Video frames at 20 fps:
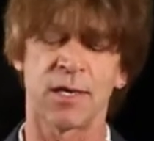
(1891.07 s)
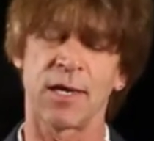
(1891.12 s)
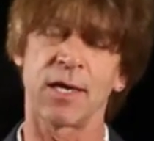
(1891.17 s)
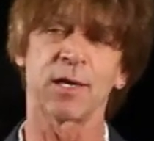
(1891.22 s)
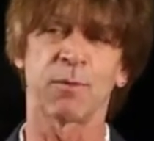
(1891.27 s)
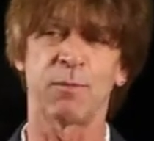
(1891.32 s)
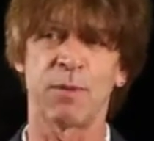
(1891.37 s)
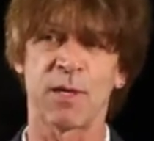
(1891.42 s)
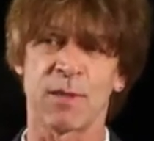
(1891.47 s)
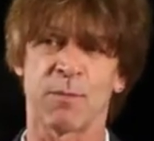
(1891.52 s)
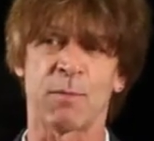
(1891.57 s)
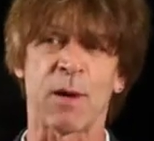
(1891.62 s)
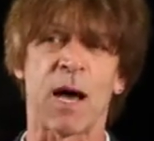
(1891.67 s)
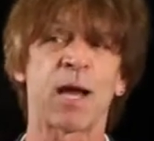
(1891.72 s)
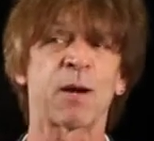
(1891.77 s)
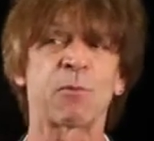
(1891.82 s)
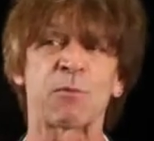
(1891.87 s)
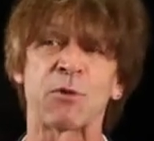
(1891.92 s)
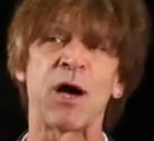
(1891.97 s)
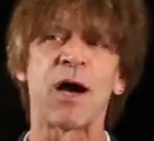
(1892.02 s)
It could be the
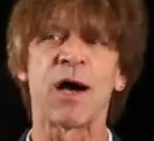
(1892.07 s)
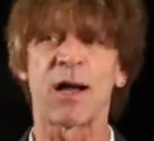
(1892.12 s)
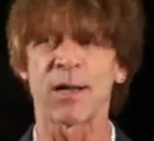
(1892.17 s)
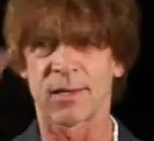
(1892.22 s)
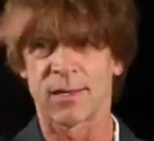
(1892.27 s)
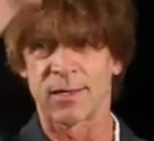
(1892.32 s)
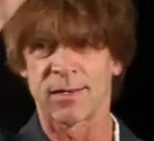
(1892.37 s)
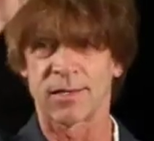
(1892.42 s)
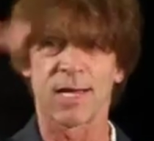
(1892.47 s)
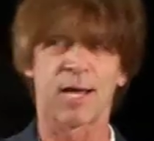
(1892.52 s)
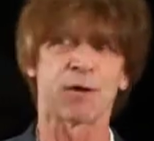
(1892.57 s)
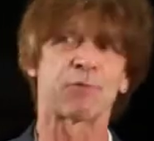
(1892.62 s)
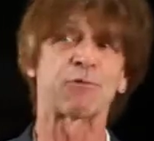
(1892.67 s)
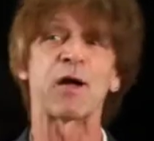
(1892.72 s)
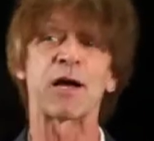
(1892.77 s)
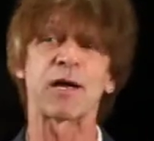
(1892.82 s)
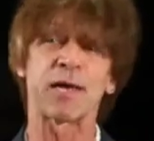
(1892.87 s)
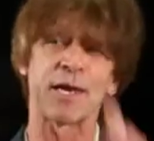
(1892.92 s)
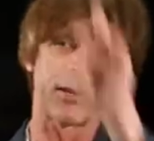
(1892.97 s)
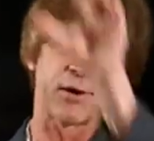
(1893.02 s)
bottom rung. You got a
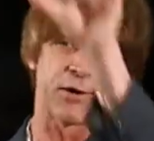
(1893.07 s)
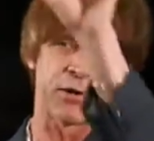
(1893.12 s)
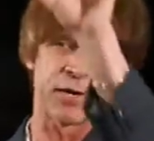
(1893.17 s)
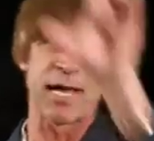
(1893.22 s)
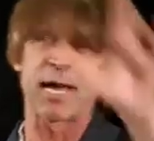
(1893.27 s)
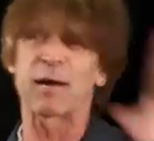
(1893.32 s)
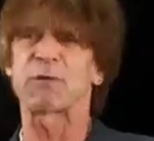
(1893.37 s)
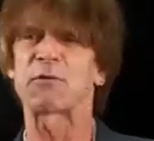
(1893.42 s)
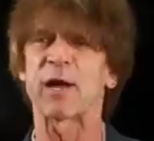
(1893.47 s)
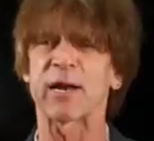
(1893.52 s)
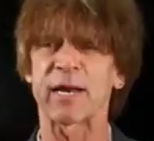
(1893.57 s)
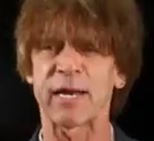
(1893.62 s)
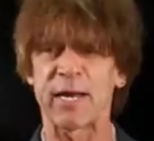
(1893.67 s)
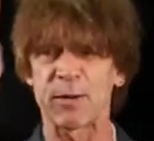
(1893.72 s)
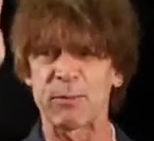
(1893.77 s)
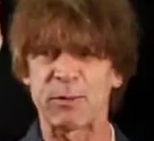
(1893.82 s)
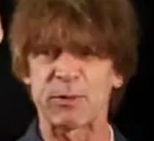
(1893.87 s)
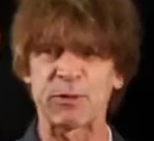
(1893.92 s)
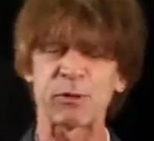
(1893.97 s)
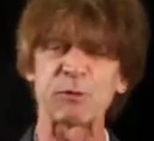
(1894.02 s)
rung here and you got a rung
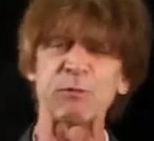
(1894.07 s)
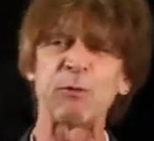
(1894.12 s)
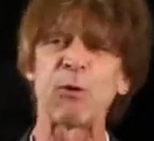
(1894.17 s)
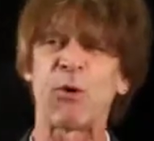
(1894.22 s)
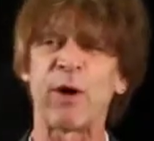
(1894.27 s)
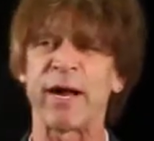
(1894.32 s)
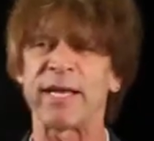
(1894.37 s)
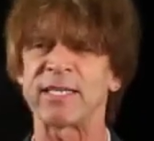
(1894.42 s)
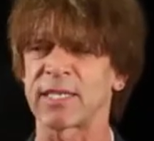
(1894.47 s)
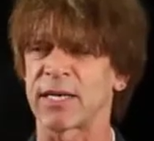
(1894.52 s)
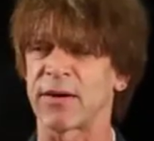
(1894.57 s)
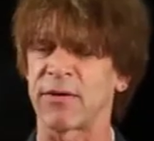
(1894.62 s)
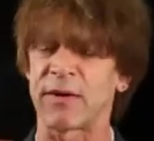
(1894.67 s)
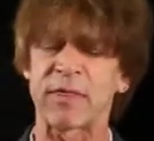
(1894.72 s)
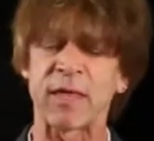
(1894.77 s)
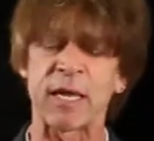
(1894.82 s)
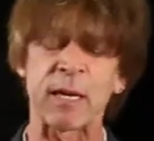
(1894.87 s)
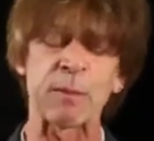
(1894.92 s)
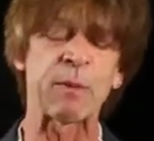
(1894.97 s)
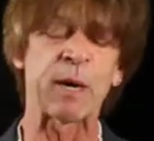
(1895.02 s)
here, but there's points and
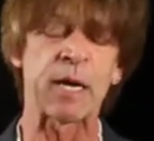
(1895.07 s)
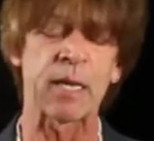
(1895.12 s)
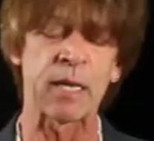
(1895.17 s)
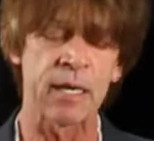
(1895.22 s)
everything.